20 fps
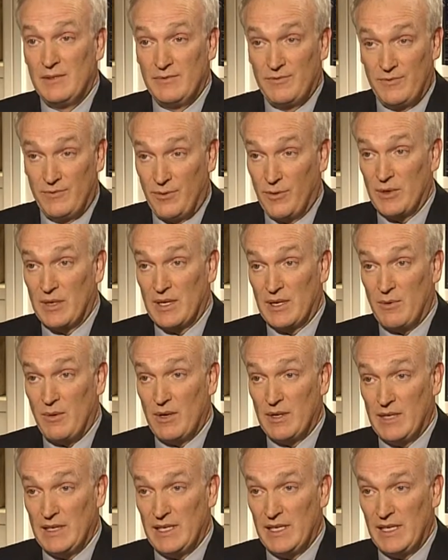for the
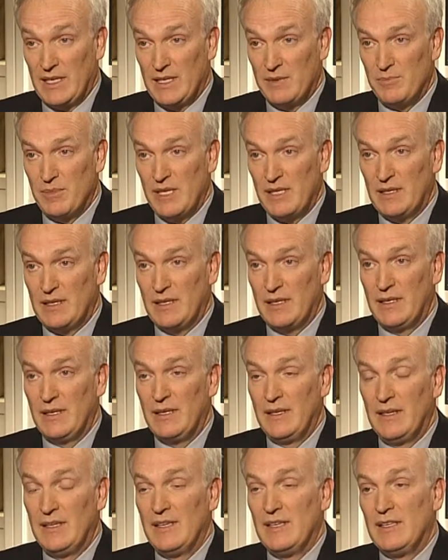quality of the building.
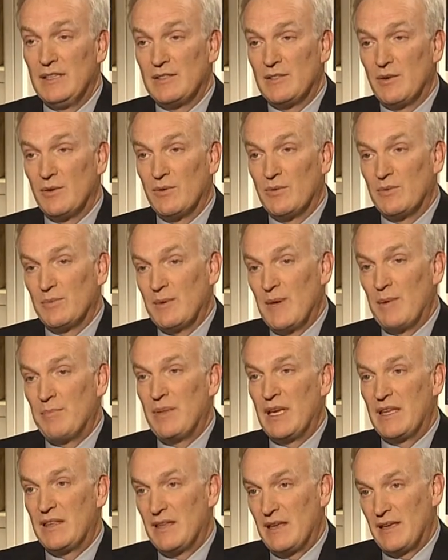So a
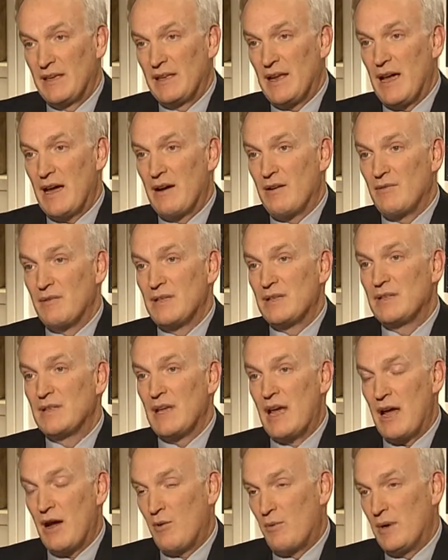big thing now is
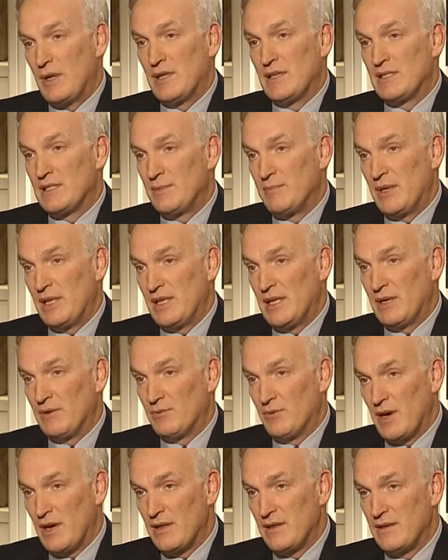how well is the building
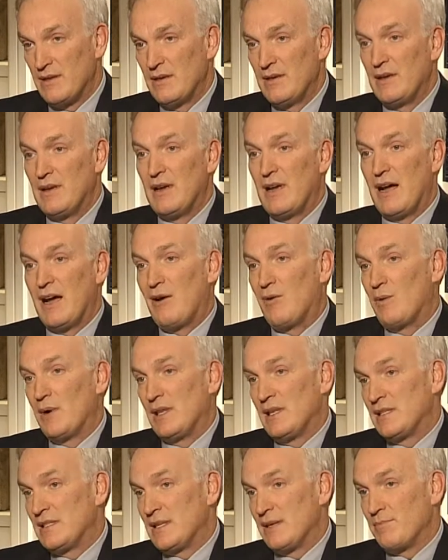run? How
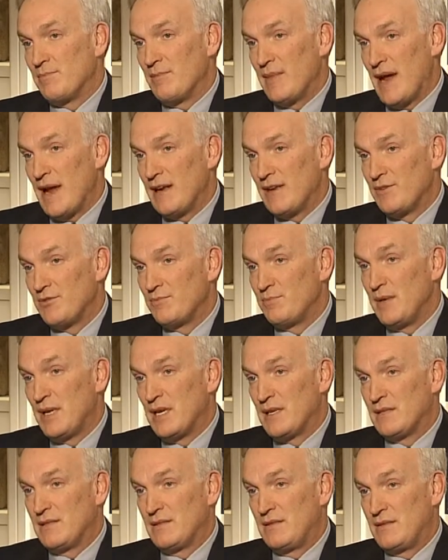well is it managed?
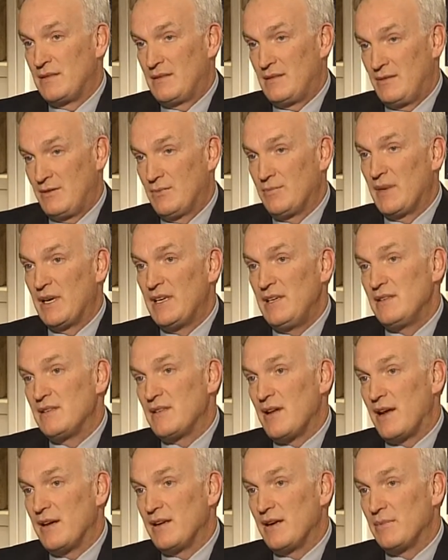Because your money's
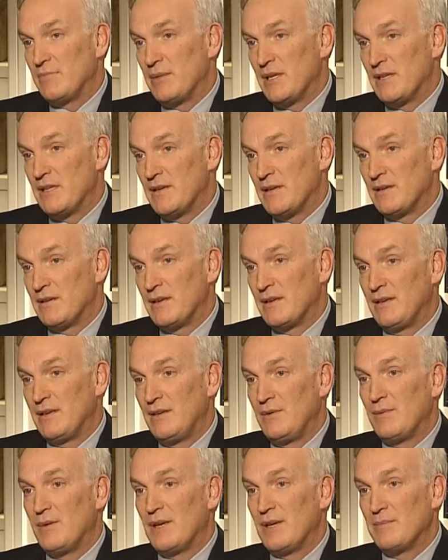tied up in there.
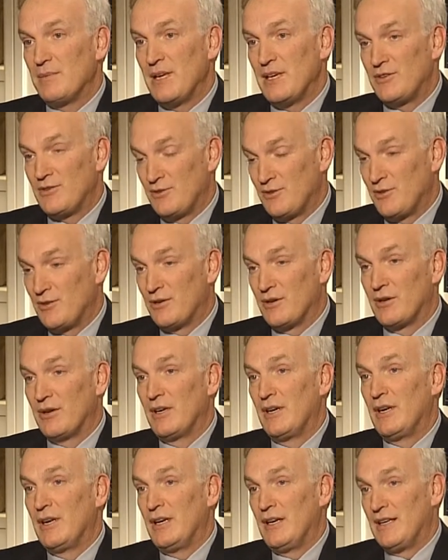And you want to make sure
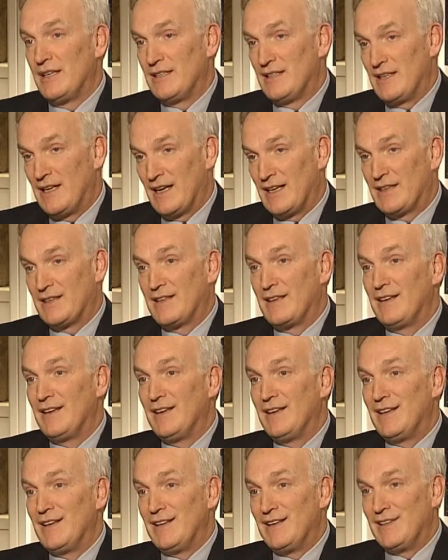that
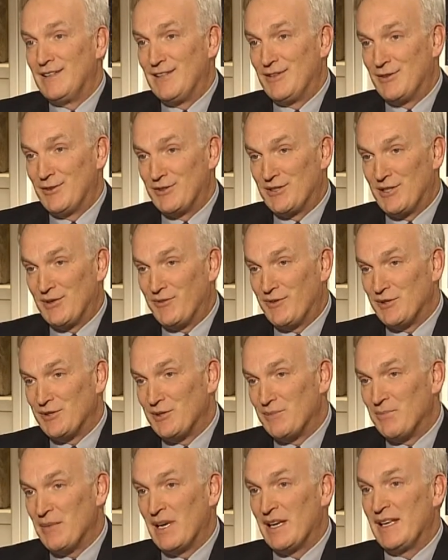there's
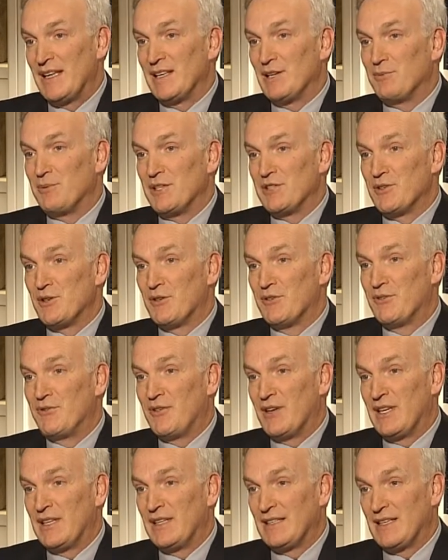sufficient money in the reserve
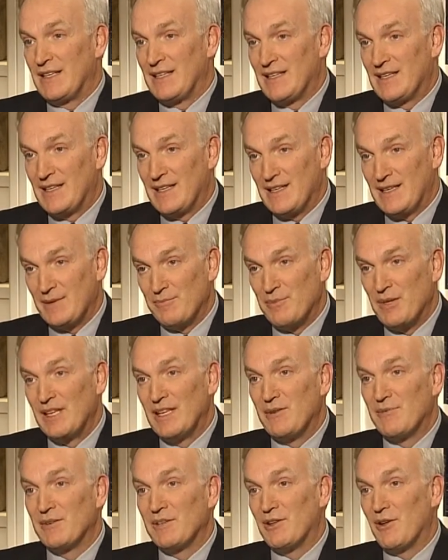fund, that the
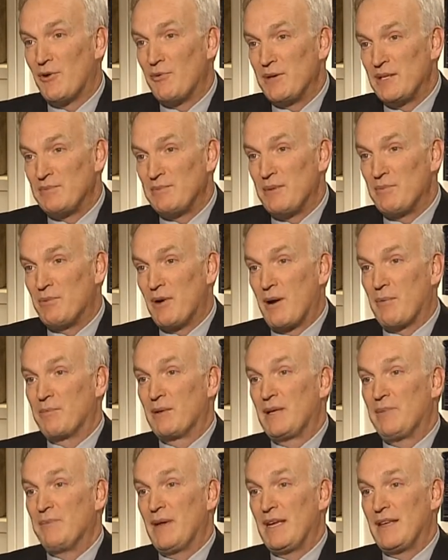building will always be
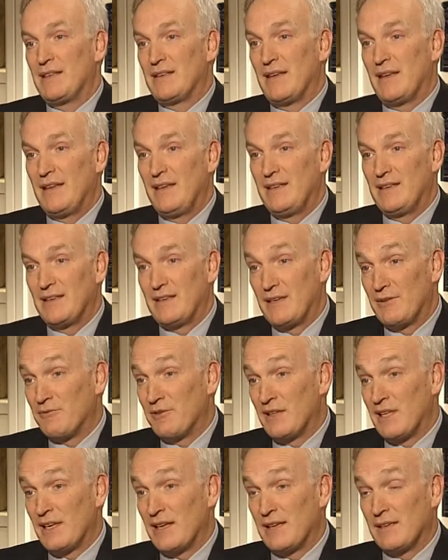properly maintained and
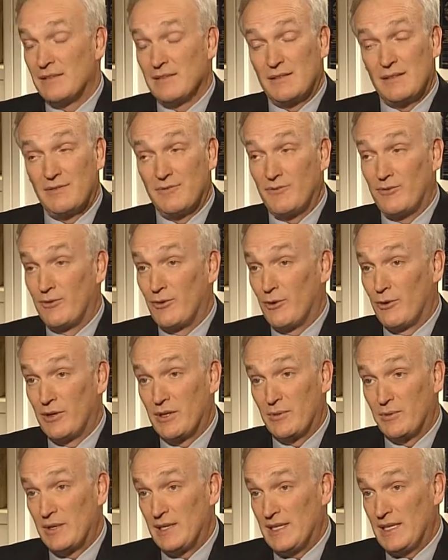everything else. In
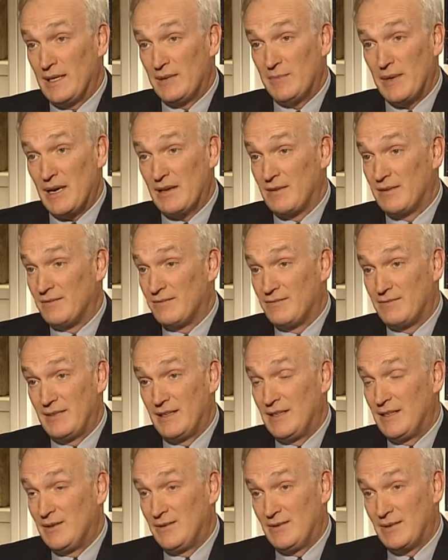Florida, with
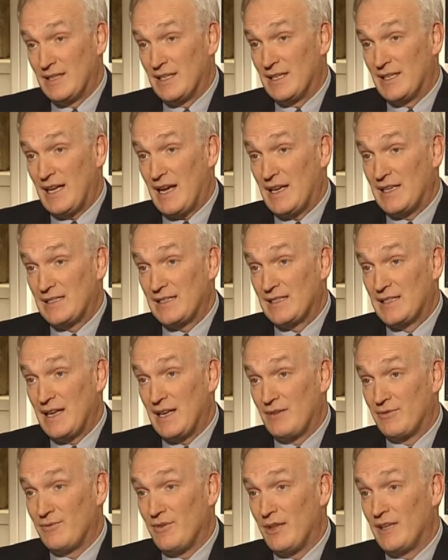the last
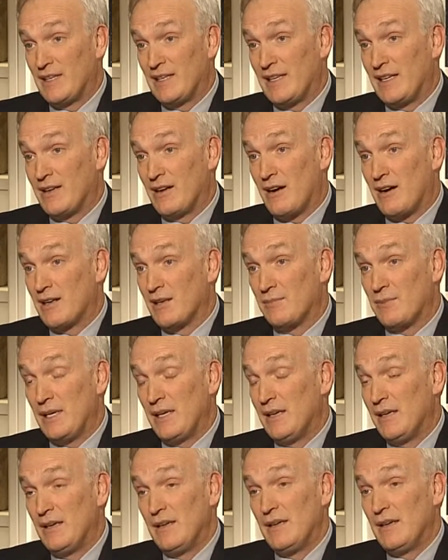downfall of the economy,
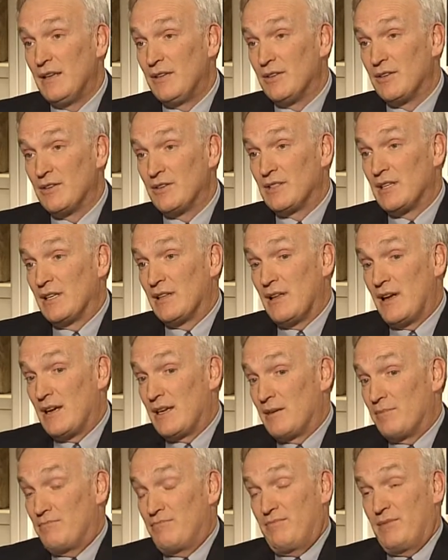there's a lot
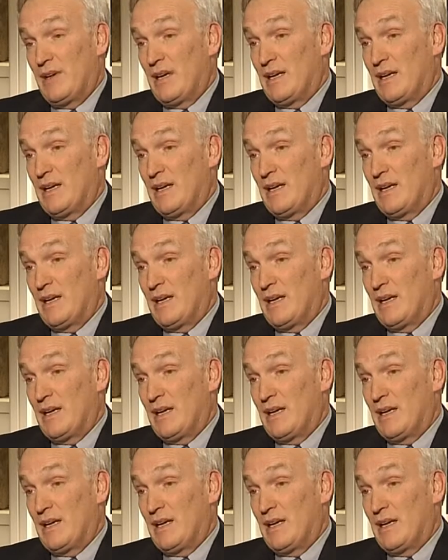of